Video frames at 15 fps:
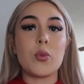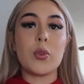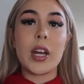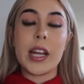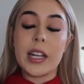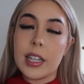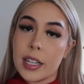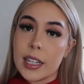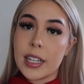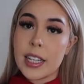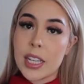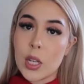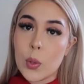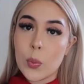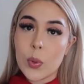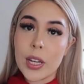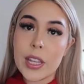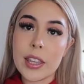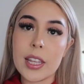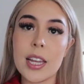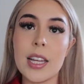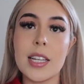red hoodie
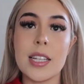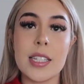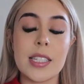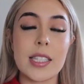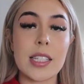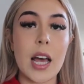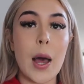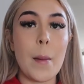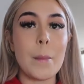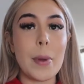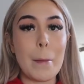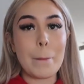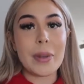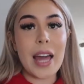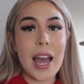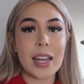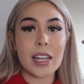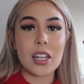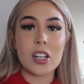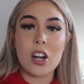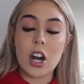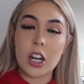with some black
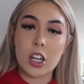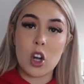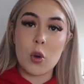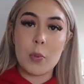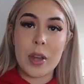cargo